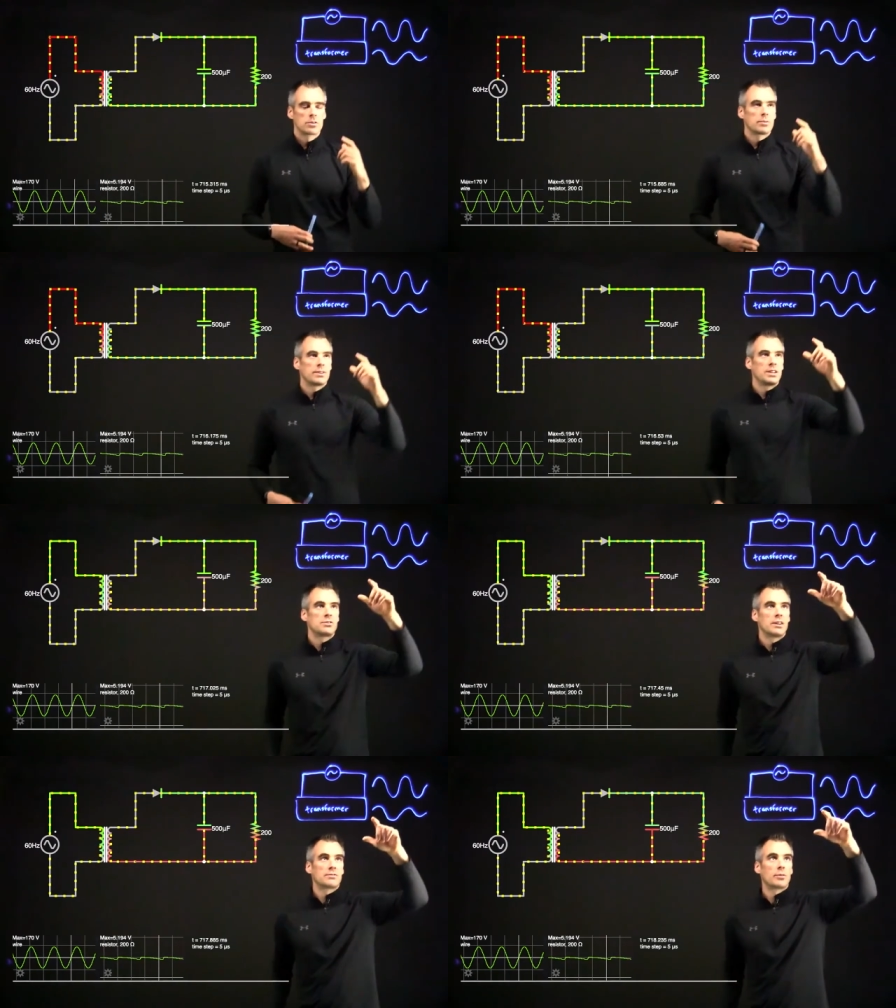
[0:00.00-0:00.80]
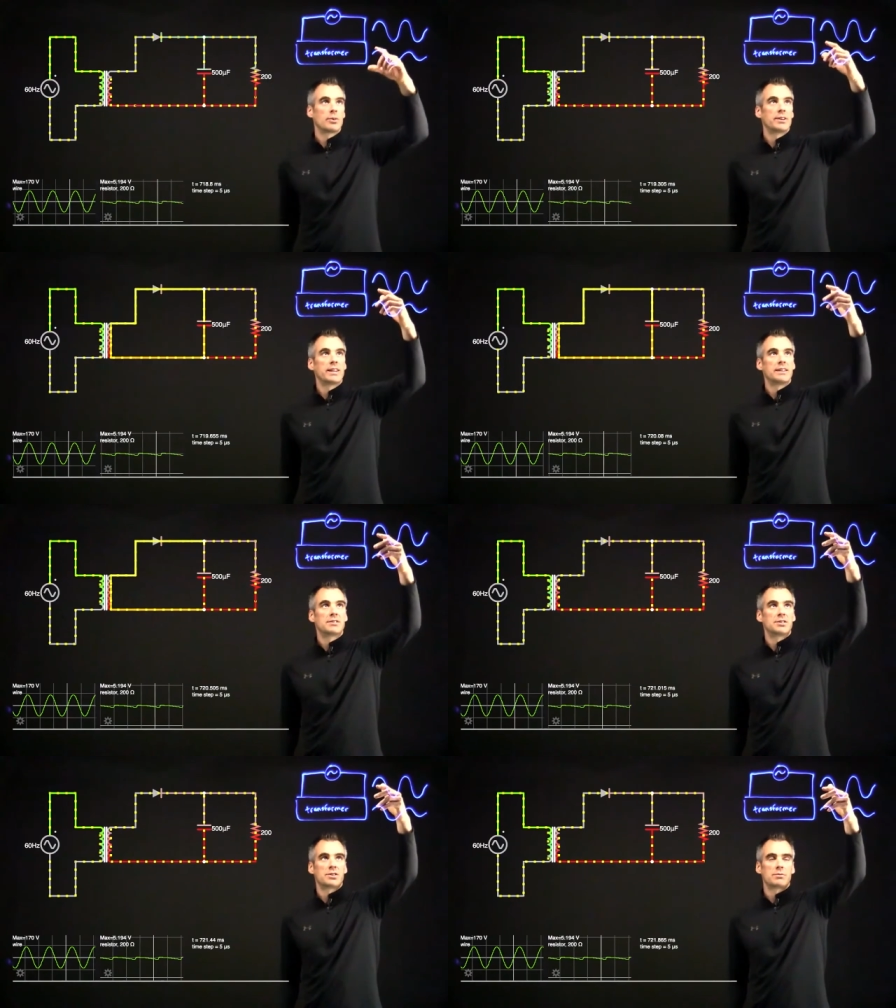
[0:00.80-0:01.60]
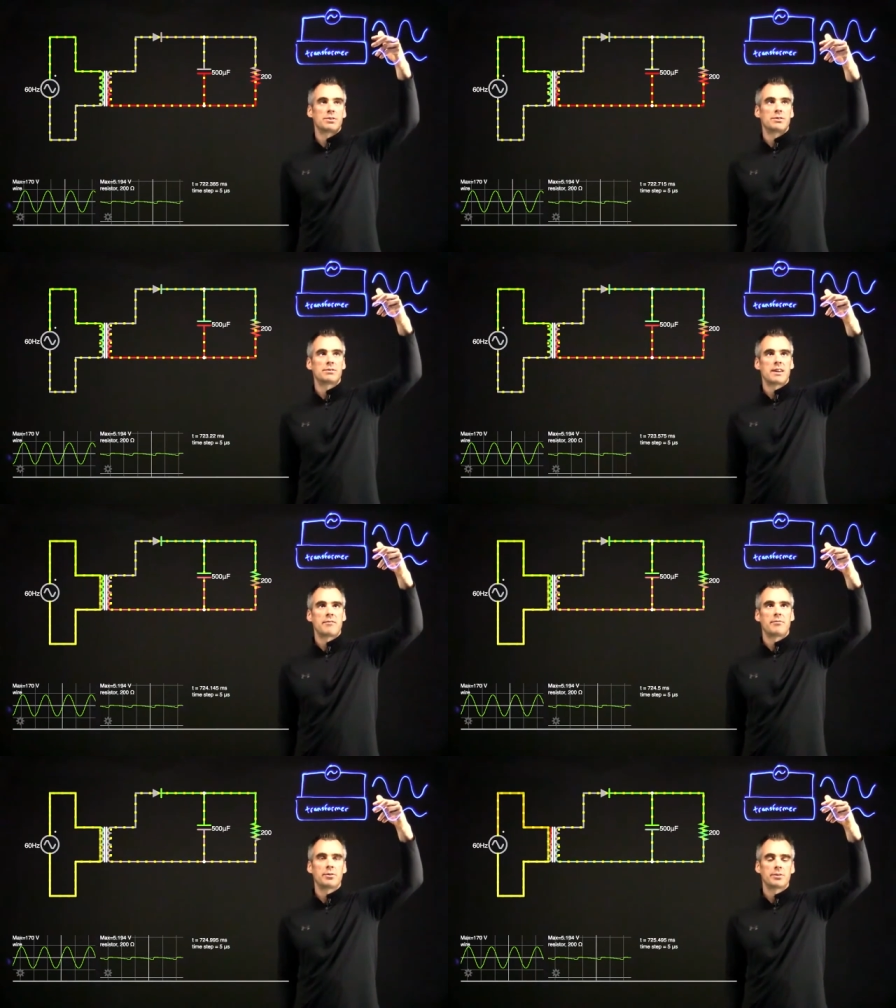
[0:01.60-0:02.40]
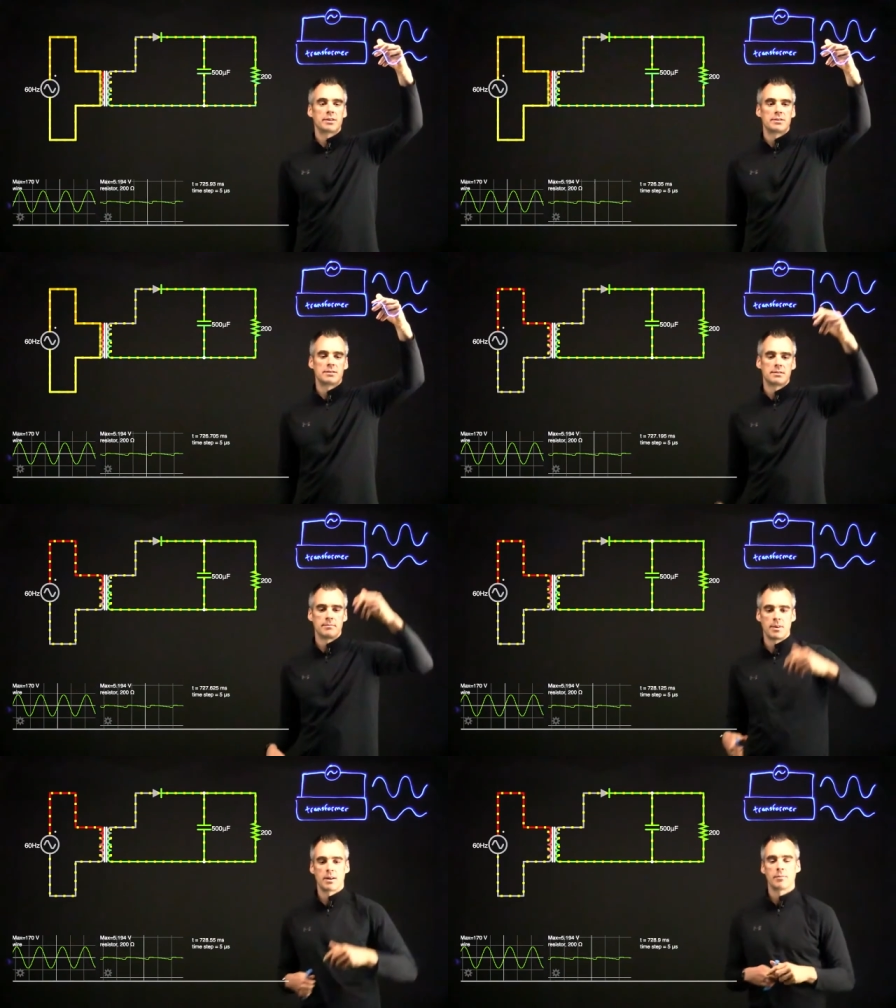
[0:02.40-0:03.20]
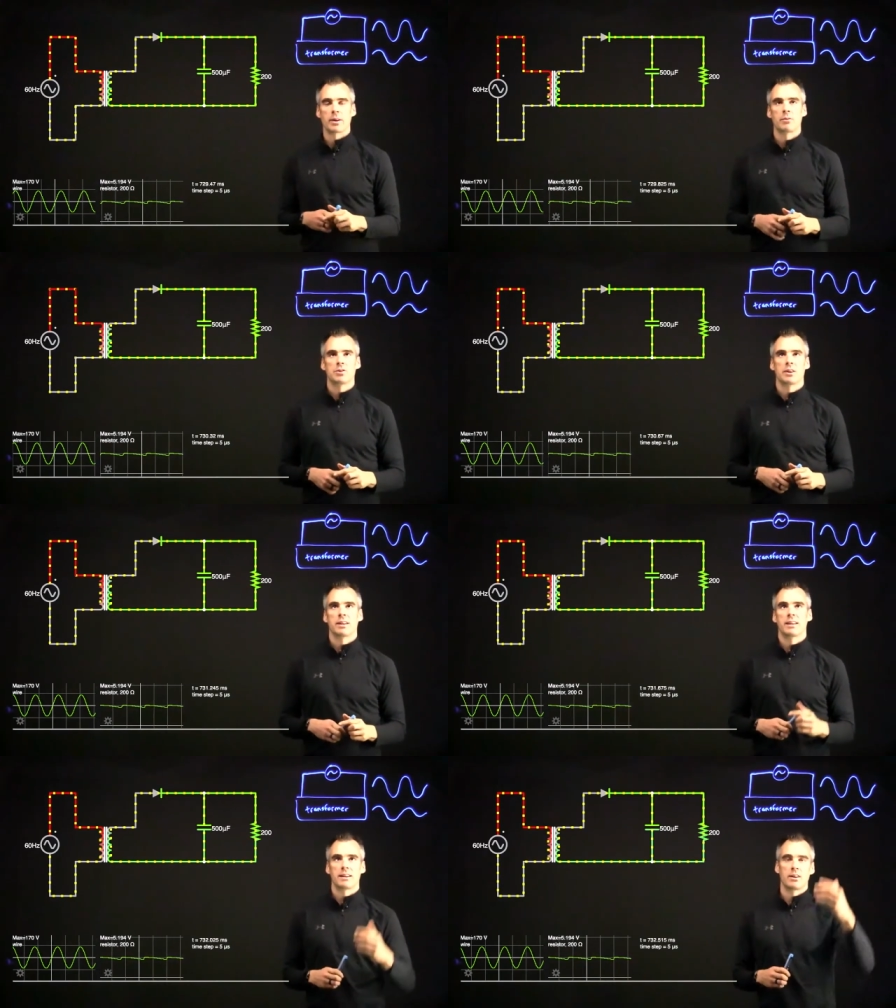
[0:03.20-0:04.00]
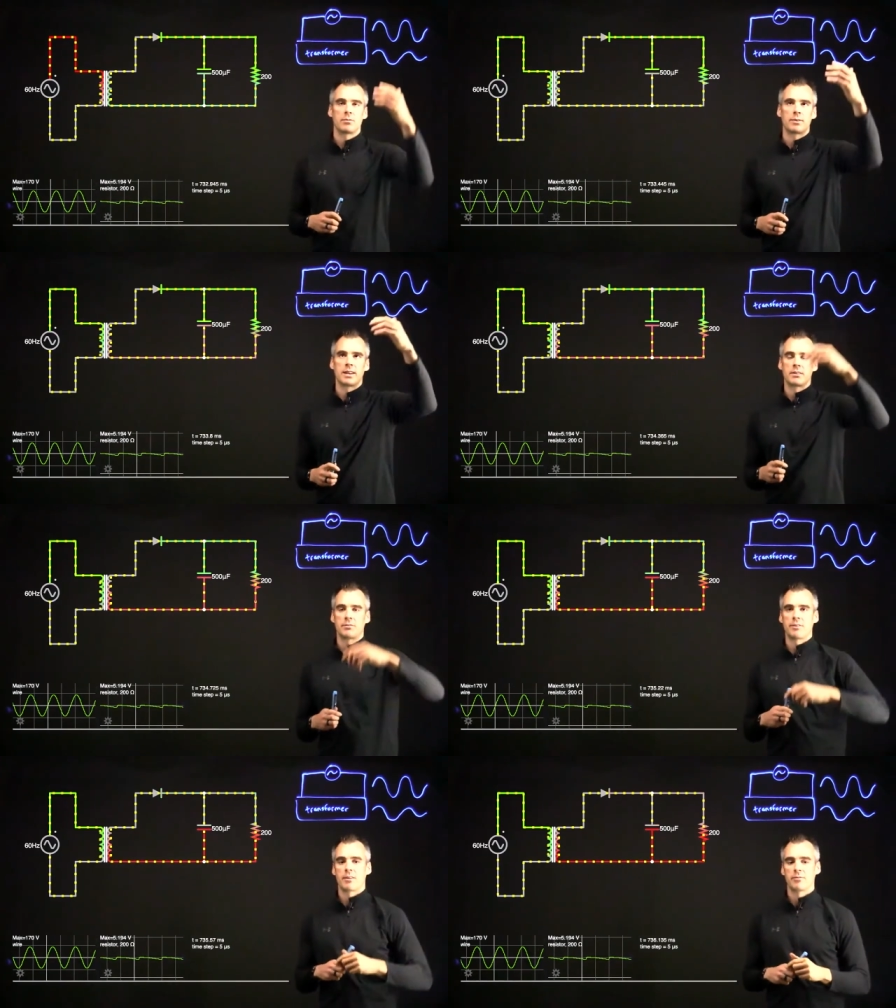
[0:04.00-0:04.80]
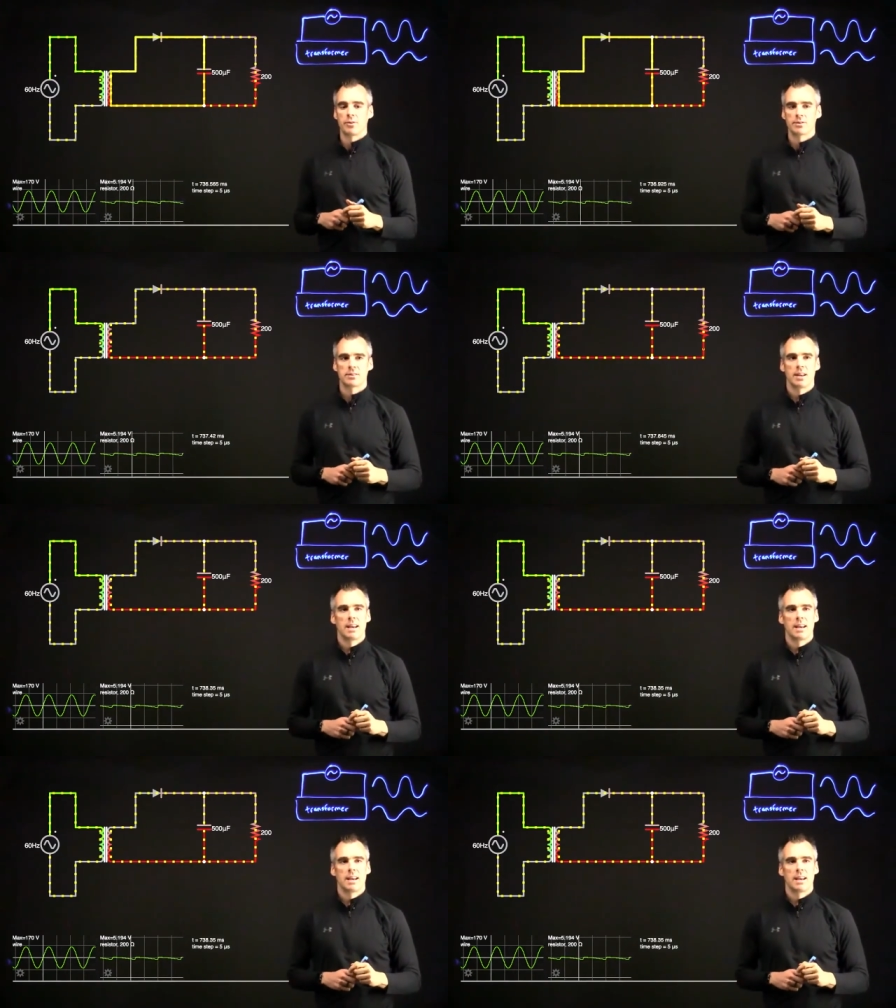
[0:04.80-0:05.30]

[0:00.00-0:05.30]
what that transformer did is just reduce that voltage, like we were trying to get it all the way down to 5 volts.